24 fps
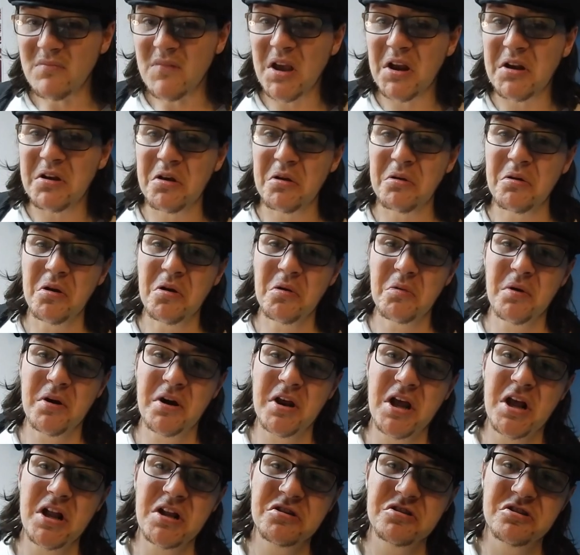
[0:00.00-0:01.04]
I don't know what
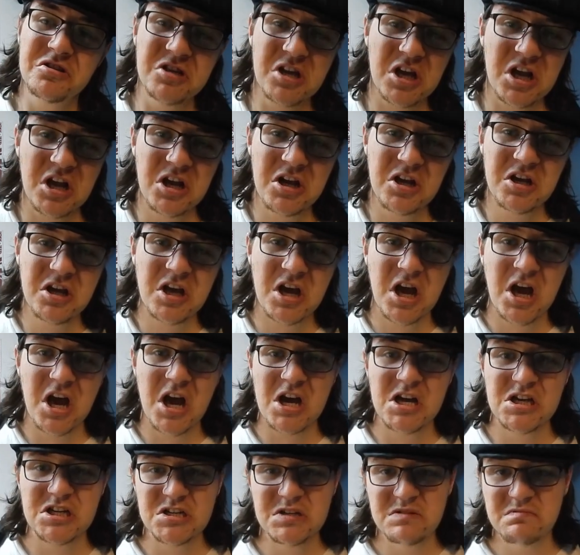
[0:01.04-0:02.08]
else to tell you
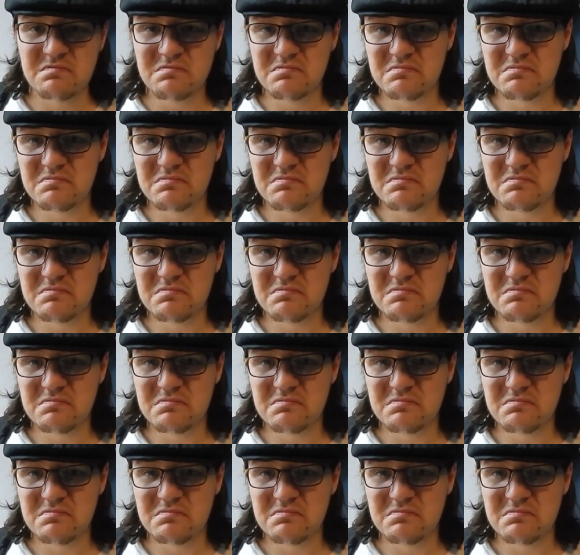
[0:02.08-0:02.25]
guys.